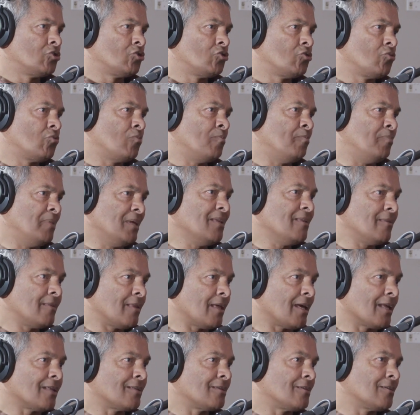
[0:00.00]
to be
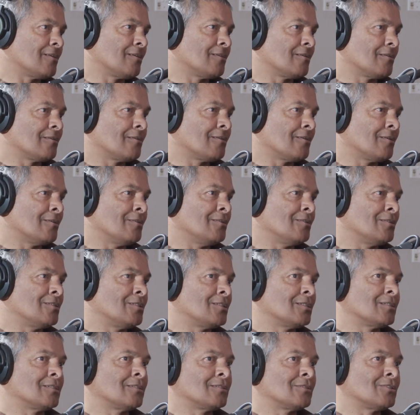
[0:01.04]
that. And
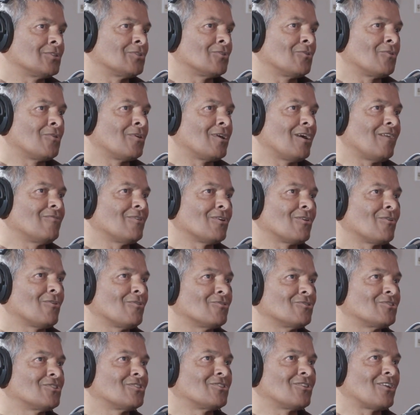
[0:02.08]
so cover
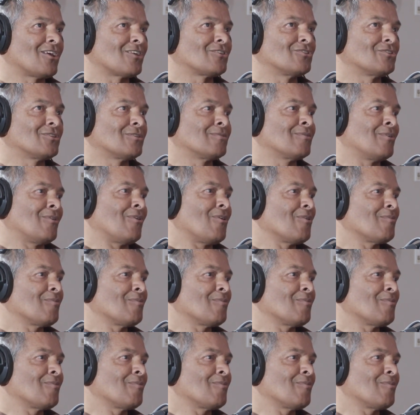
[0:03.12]
construction,